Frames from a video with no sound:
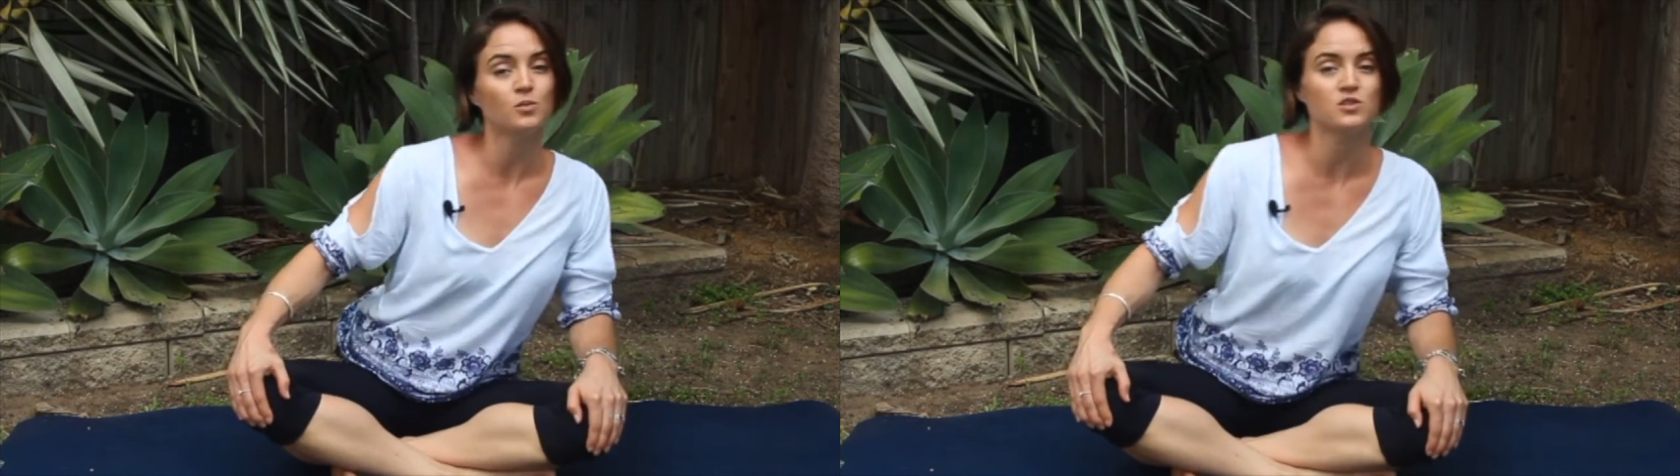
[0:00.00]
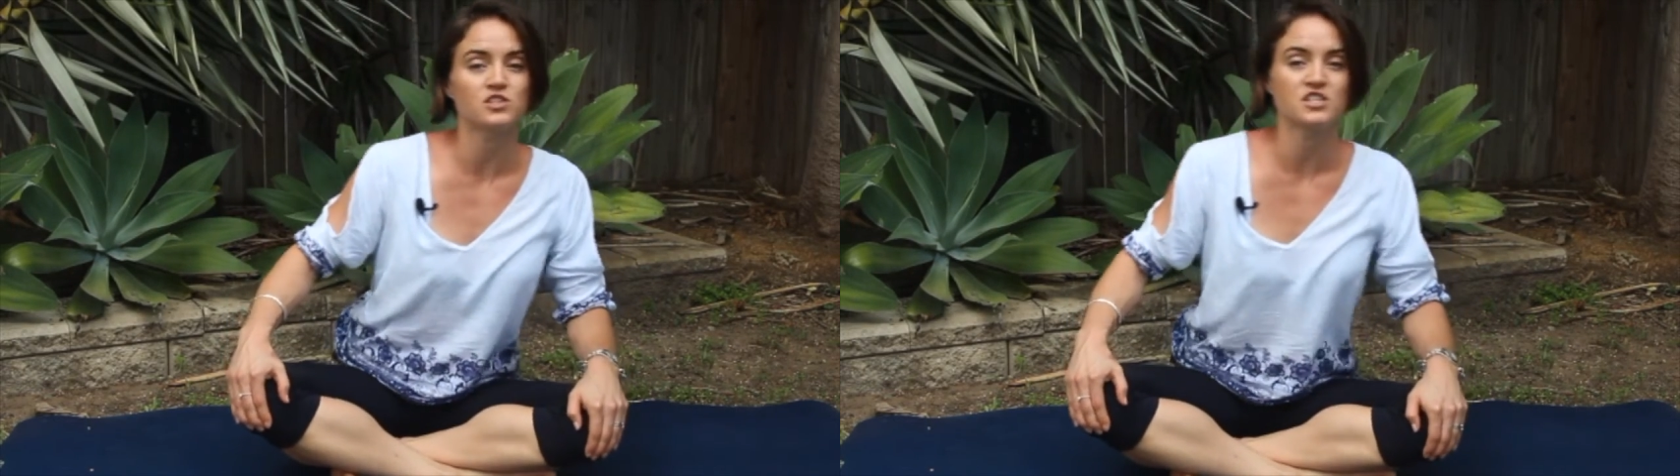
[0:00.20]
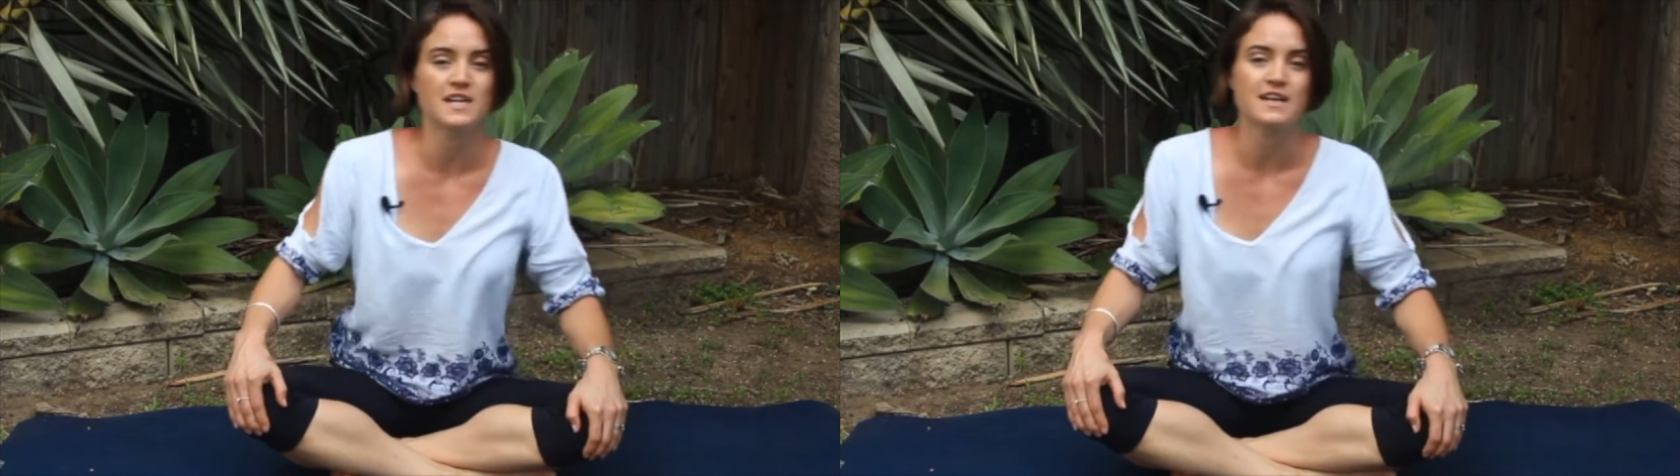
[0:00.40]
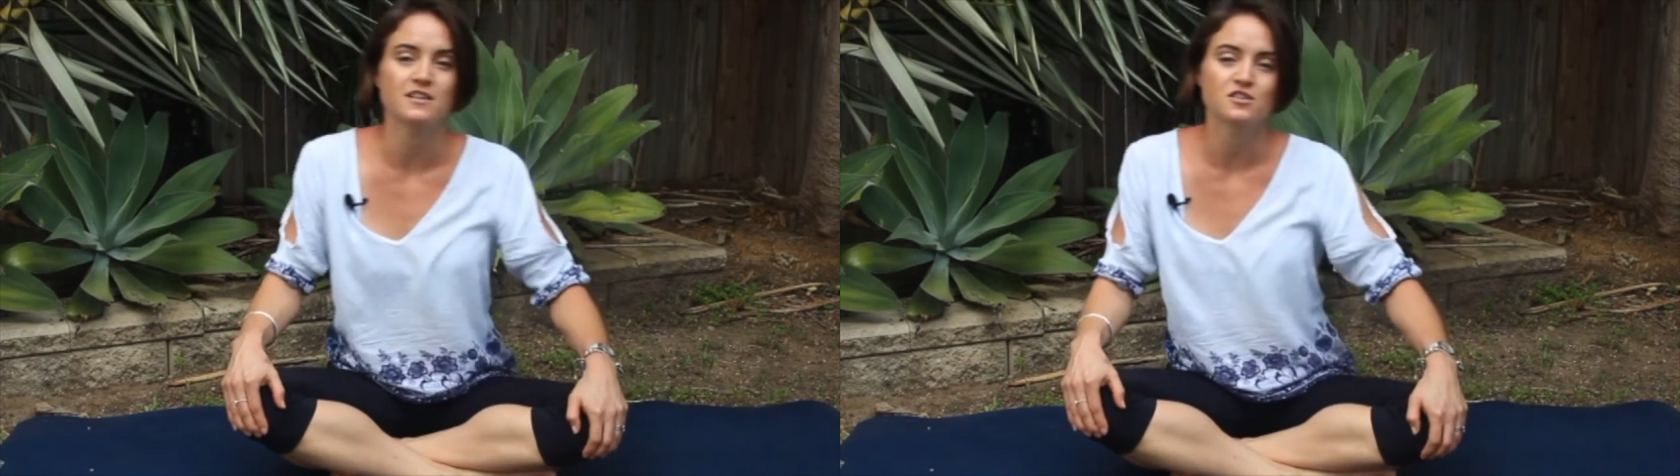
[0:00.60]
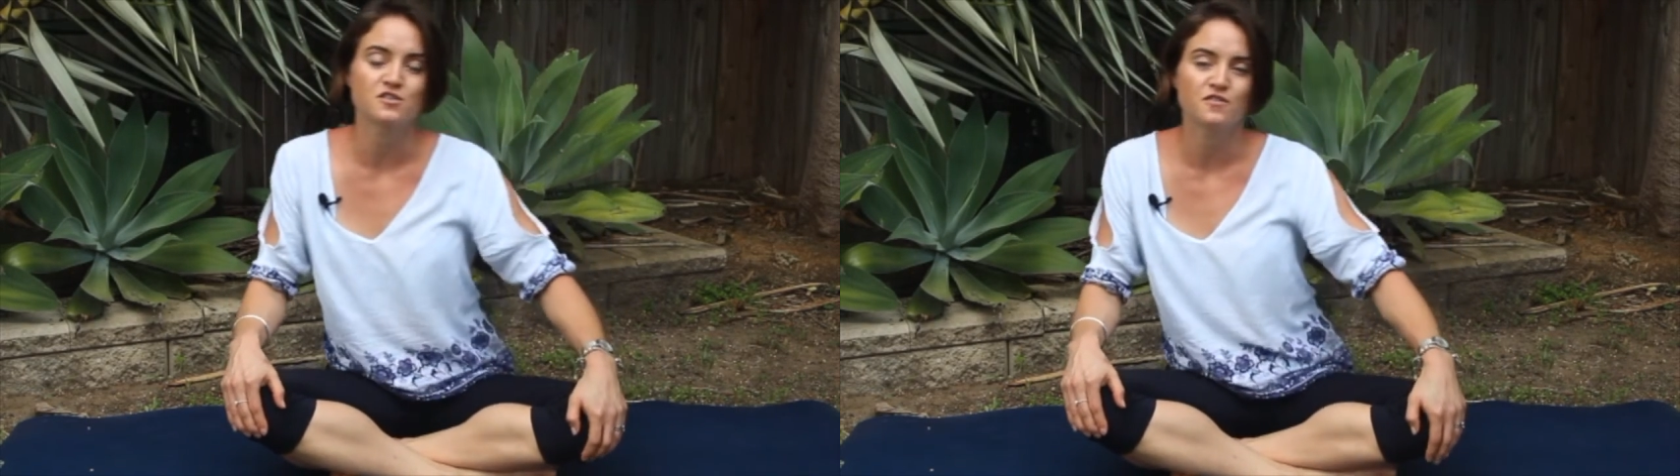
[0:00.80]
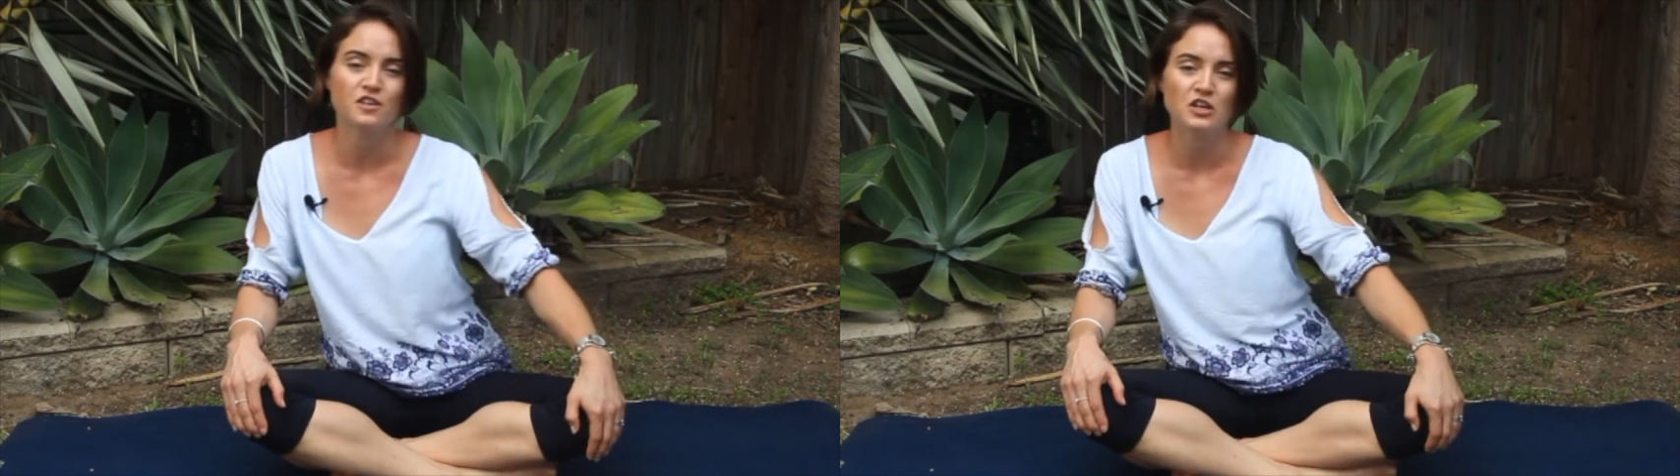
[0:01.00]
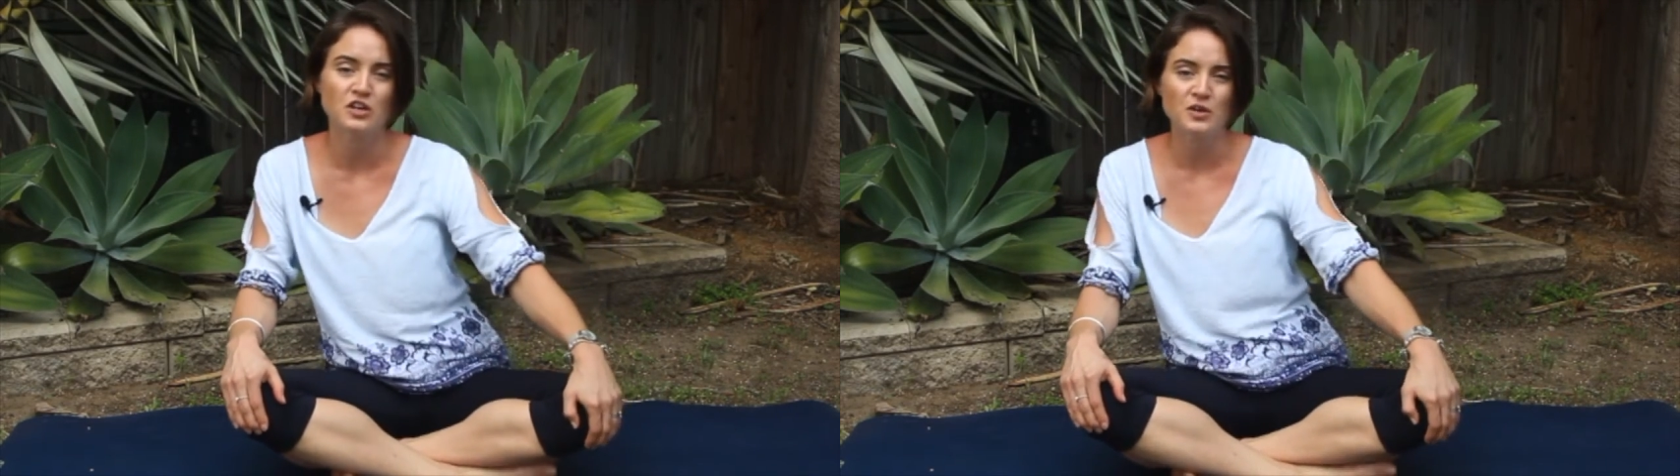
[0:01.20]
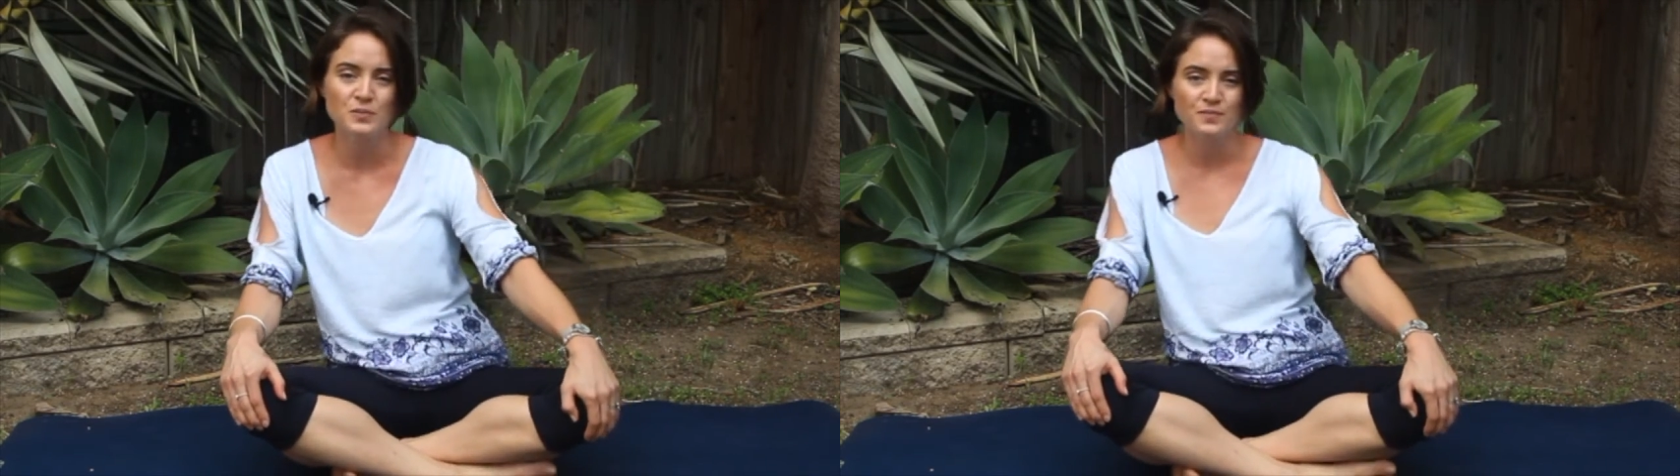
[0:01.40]
what's changed for
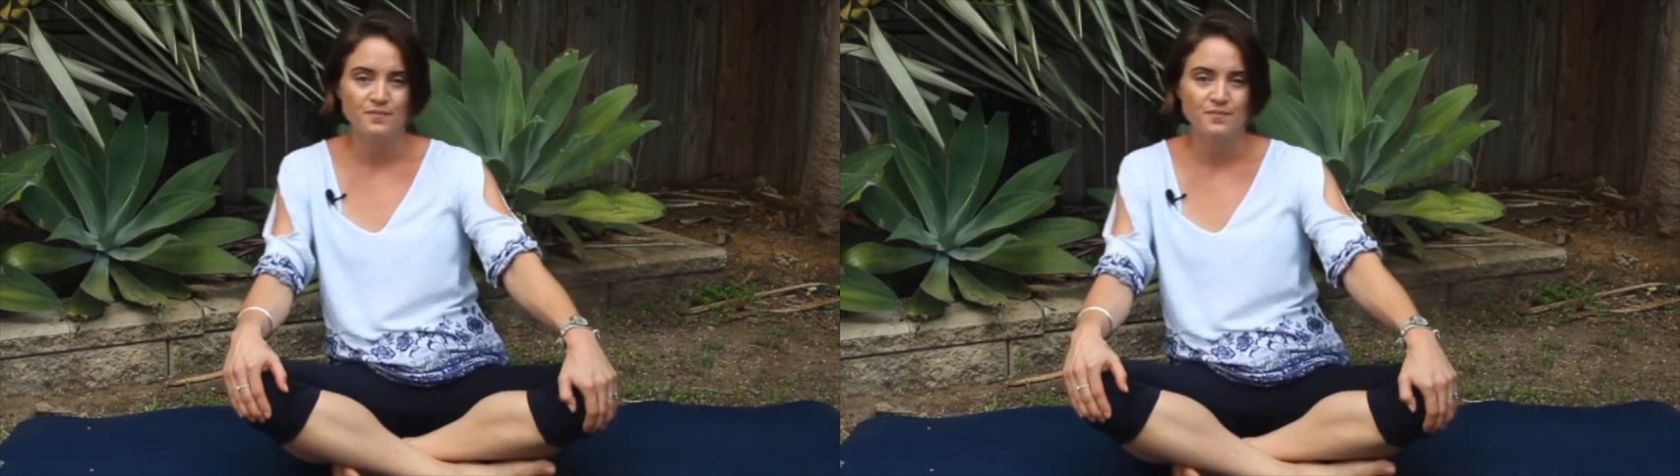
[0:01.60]
you.